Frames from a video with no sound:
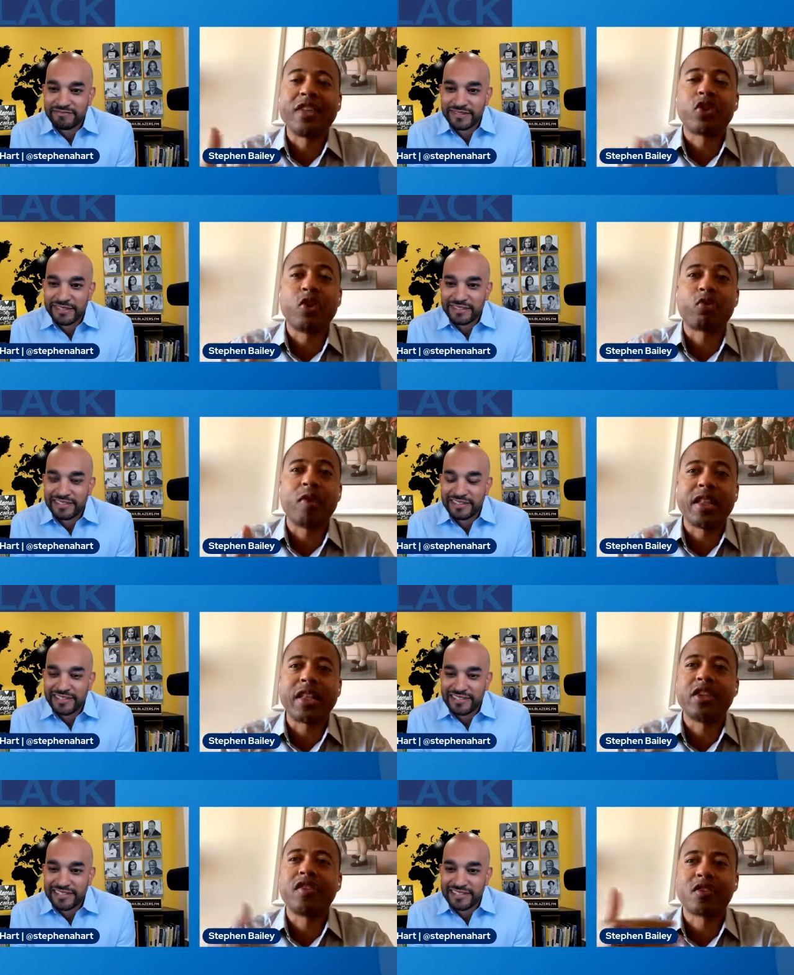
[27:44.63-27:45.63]
Speaker 1: let's
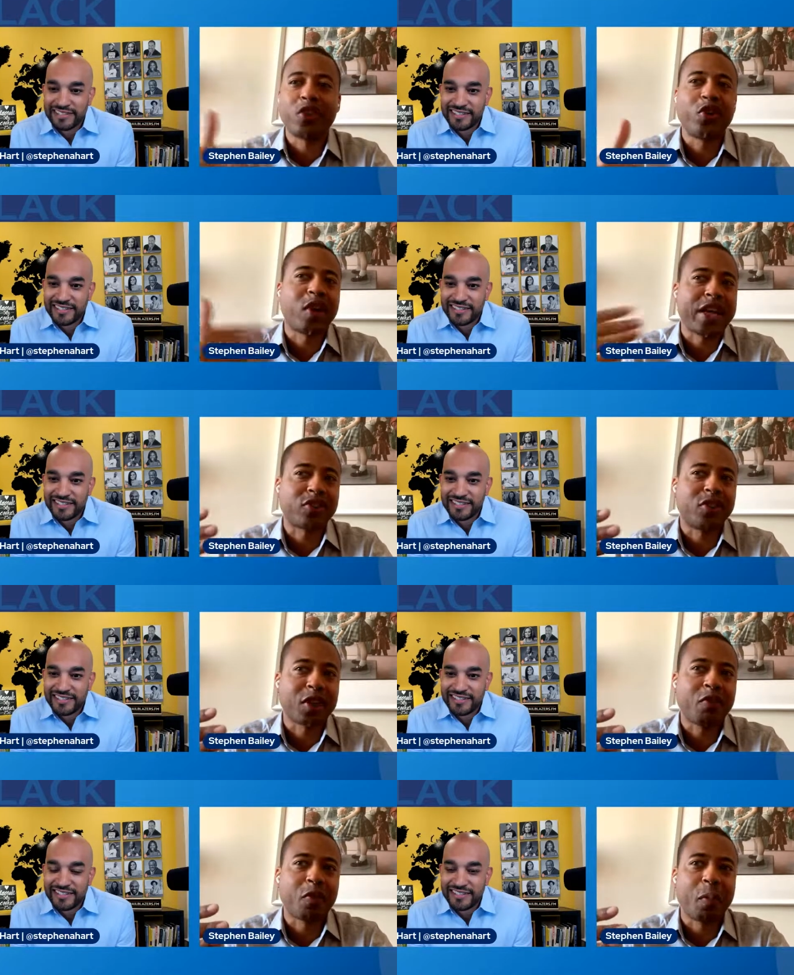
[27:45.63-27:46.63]
co-create this. It's clear you're not
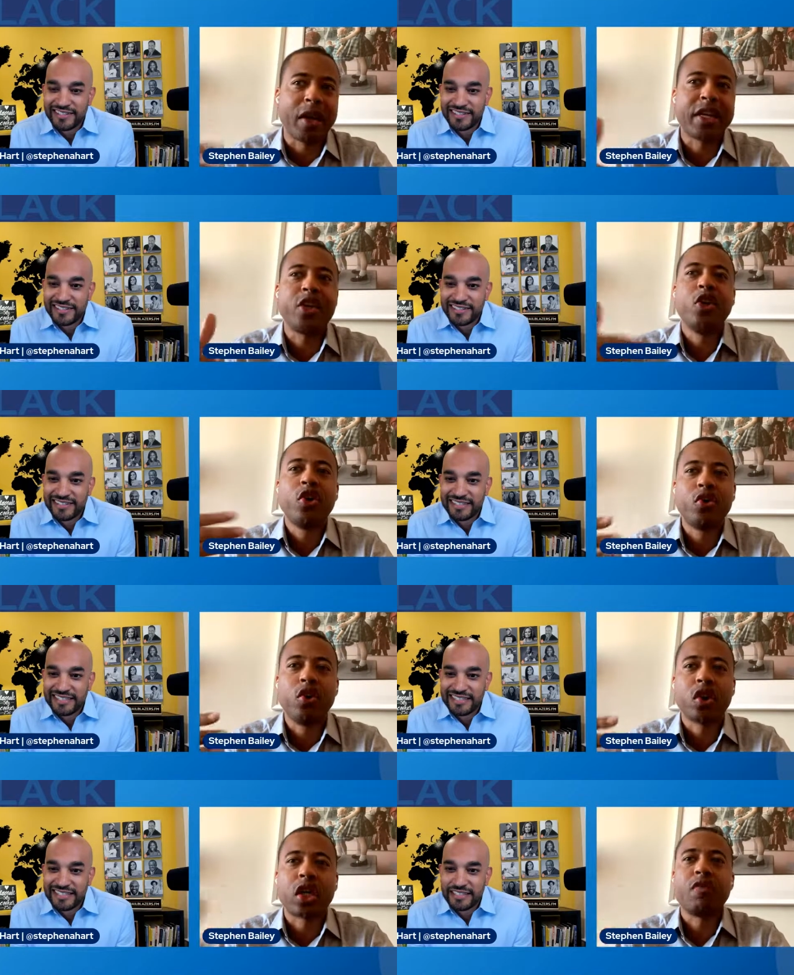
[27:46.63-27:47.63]
just looking for money.
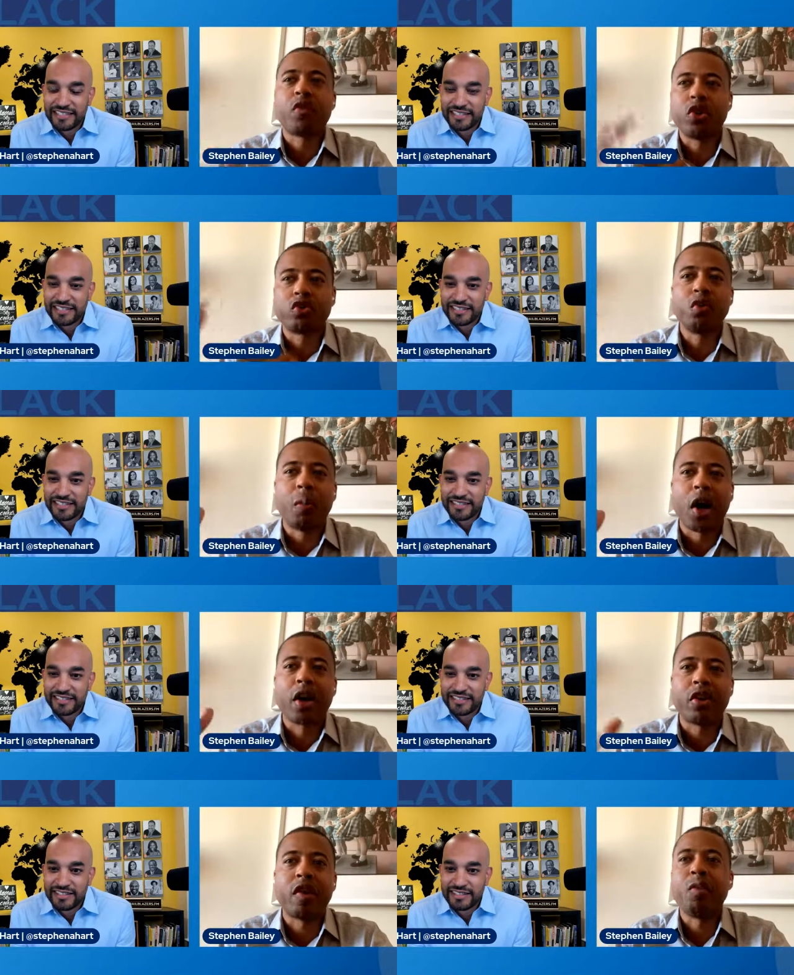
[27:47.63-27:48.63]
You're looking for a true
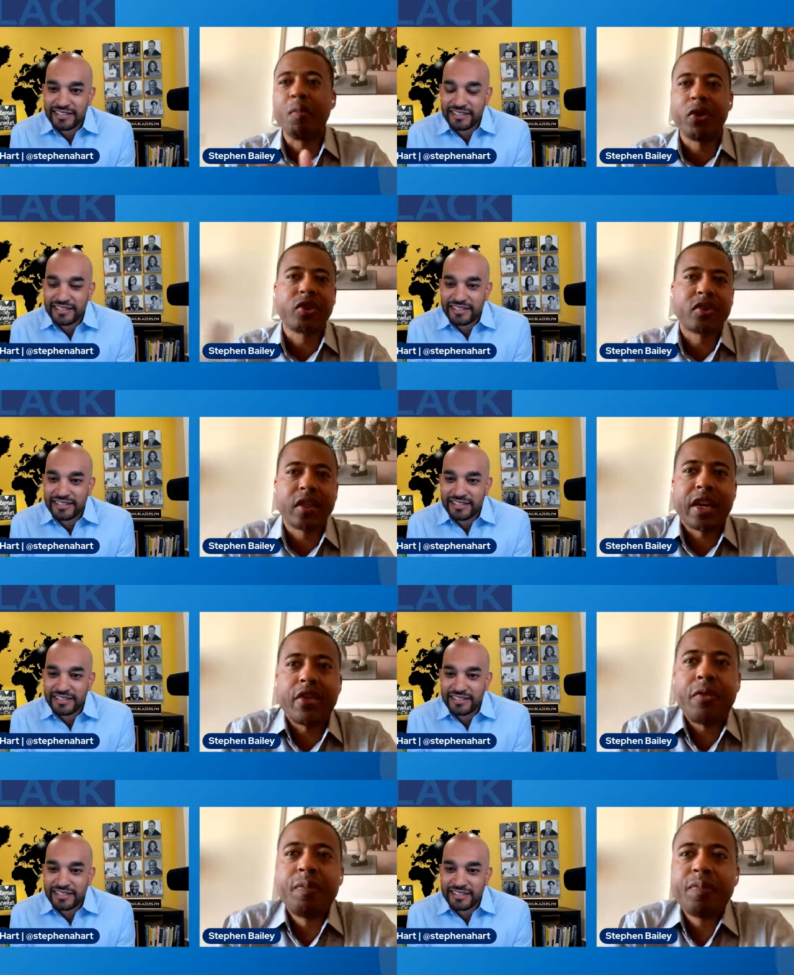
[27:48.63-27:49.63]
partner, and we built it
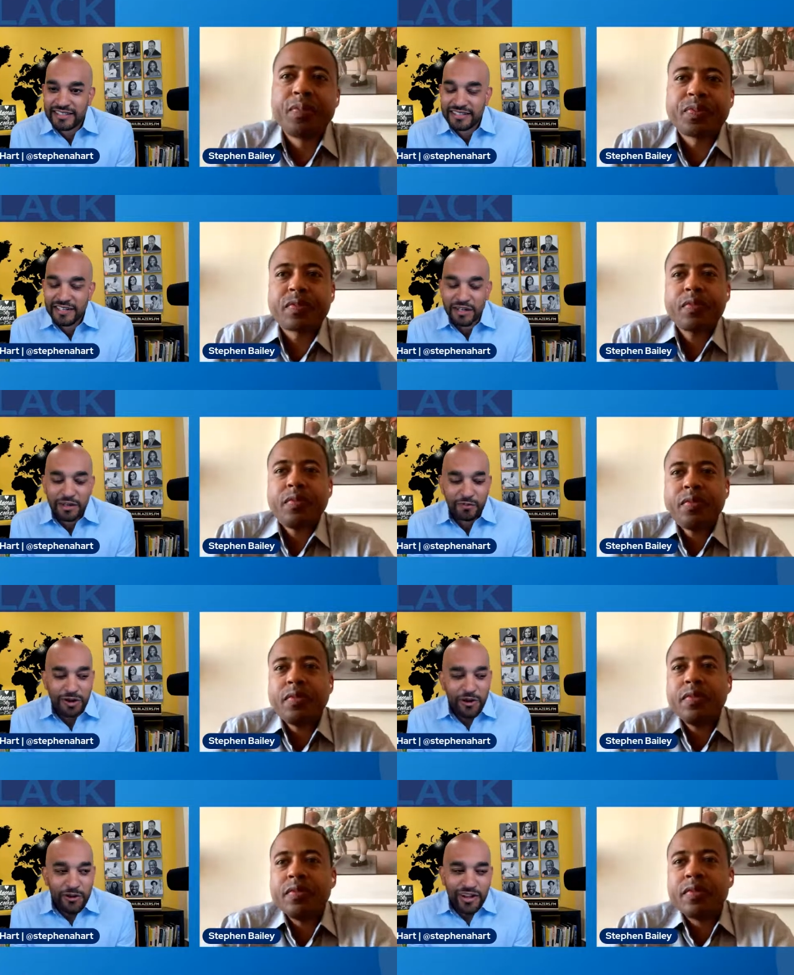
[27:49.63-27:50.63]
together.
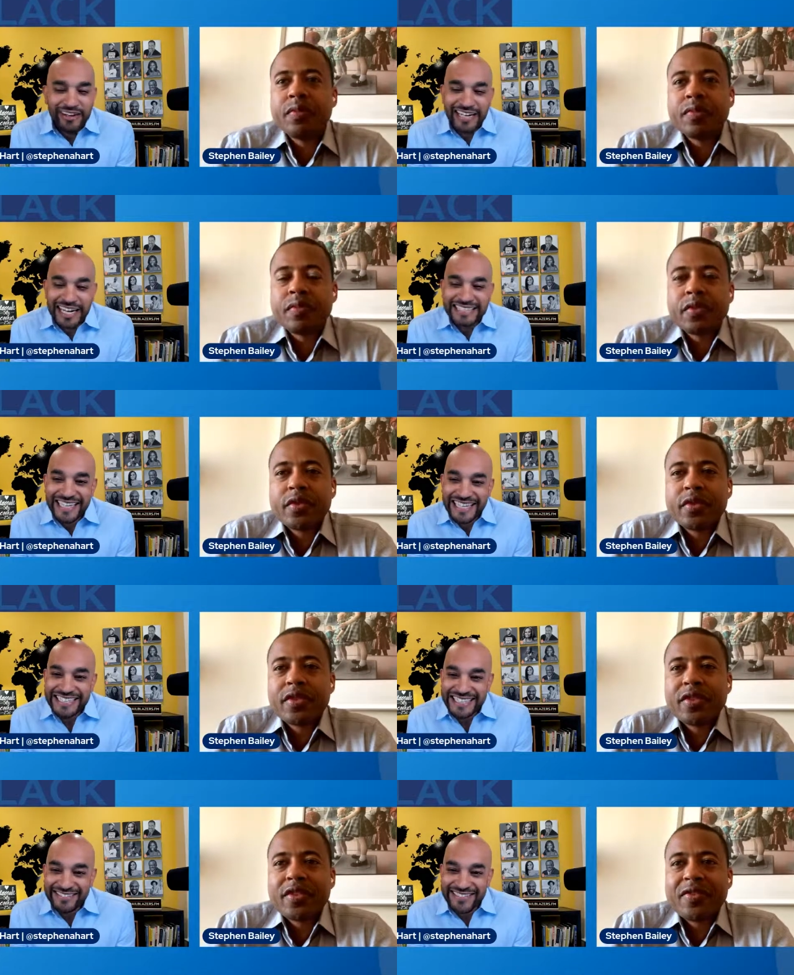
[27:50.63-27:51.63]
Speaker 2: But how long did that take,
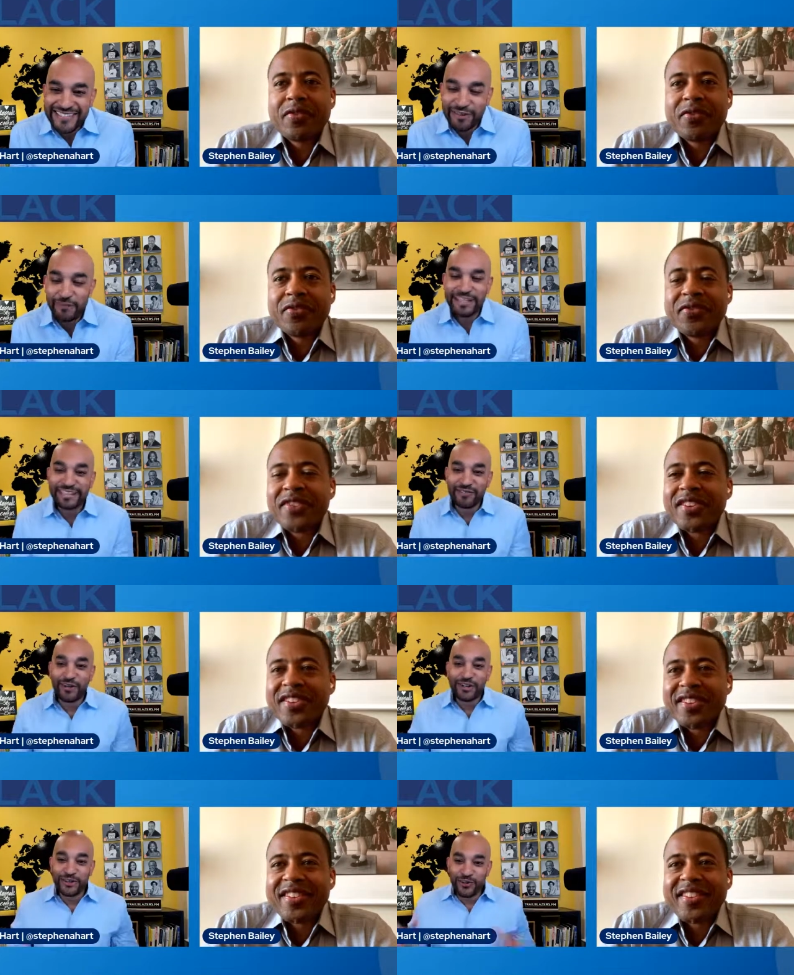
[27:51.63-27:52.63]
Stephen? I mean,
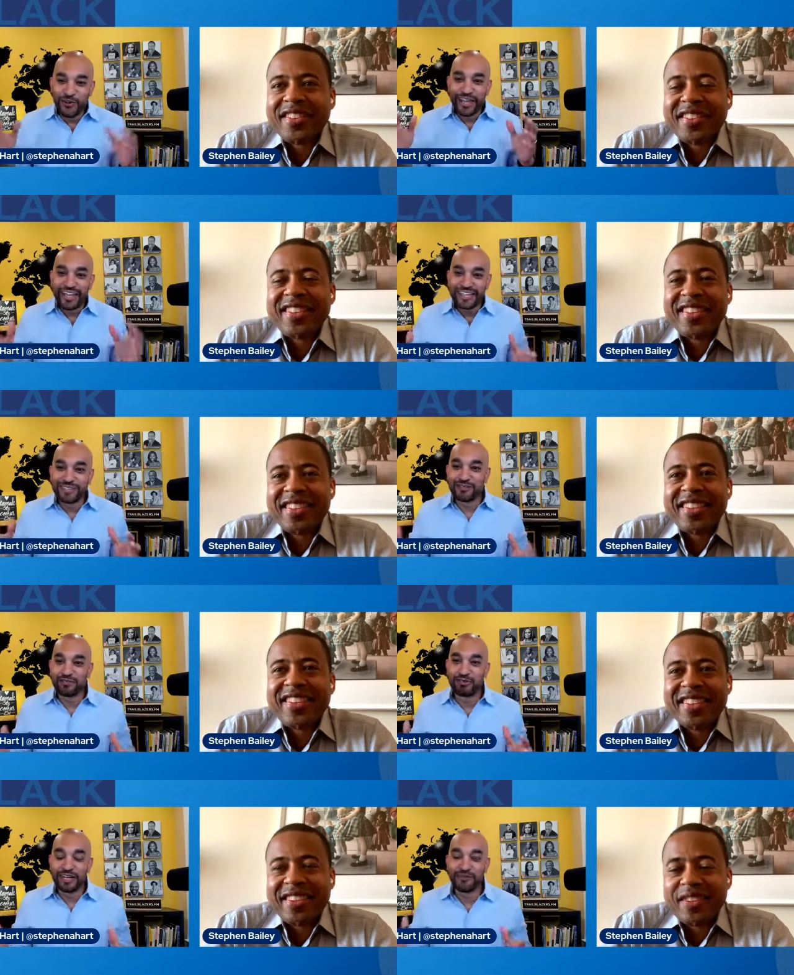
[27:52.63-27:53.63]
were you going
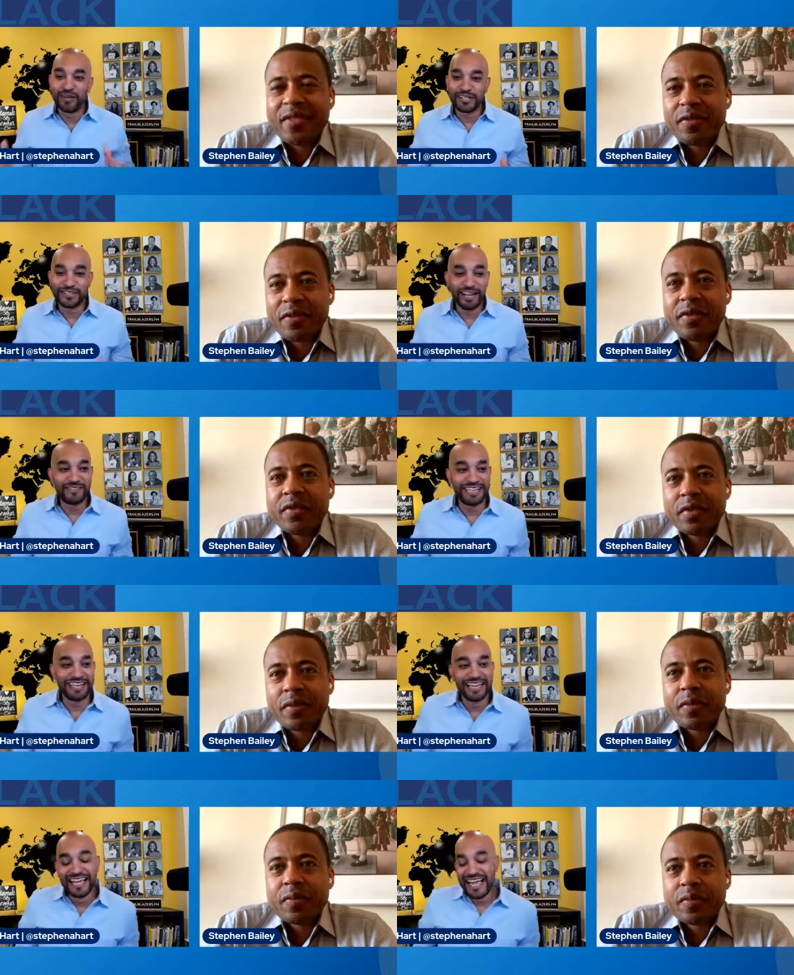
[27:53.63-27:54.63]
pretty much? I
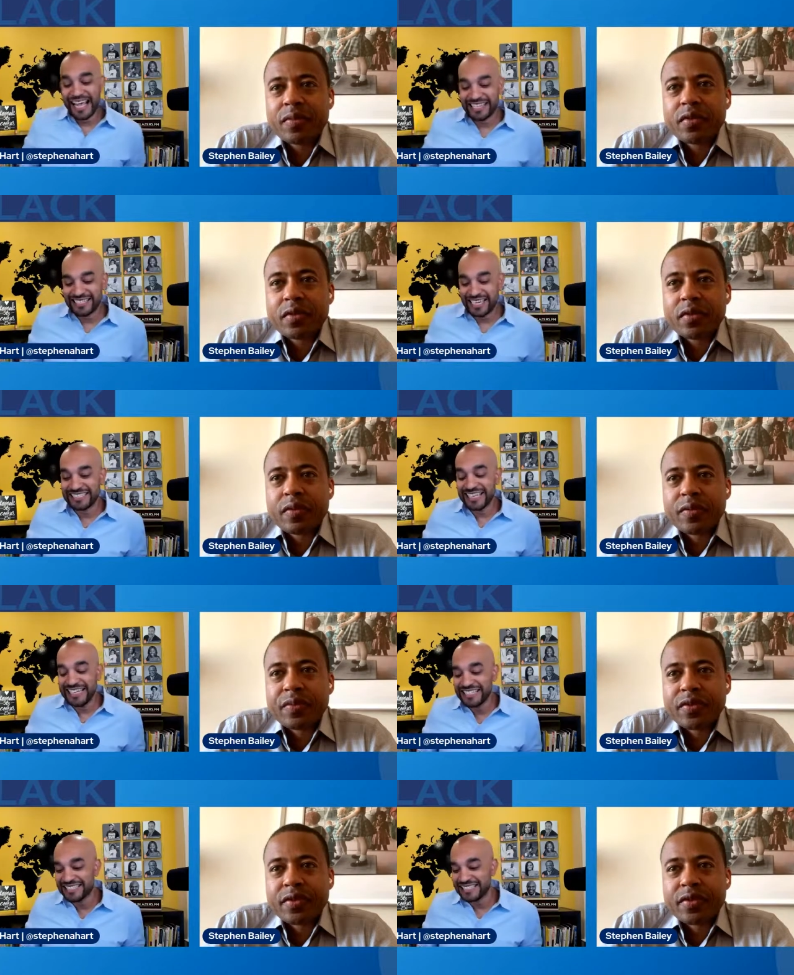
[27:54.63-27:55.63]
mean, it's it's
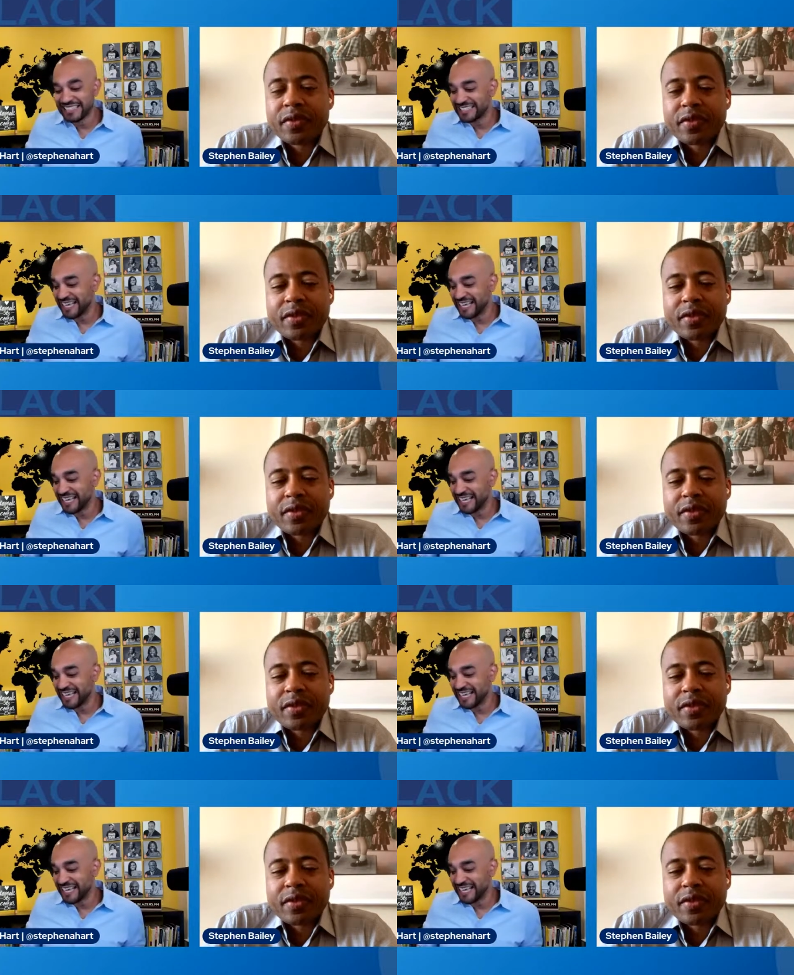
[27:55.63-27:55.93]
easy to